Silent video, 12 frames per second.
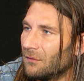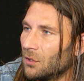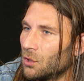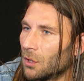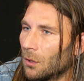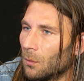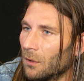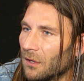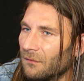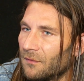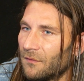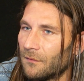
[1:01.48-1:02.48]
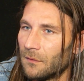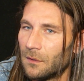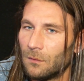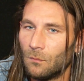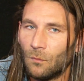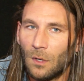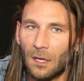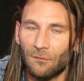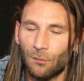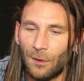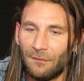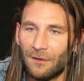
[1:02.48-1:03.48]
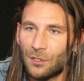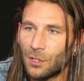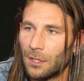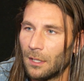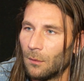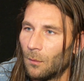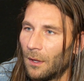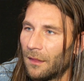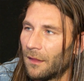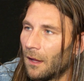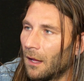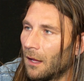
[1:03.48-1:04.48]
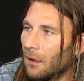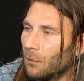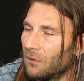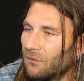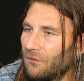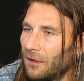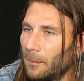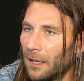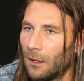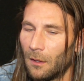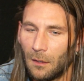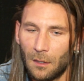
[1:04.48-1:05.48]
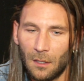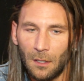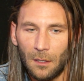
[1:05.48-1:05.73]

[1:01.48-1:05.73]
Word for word: V show where they've kind of revisioned it with uh, with female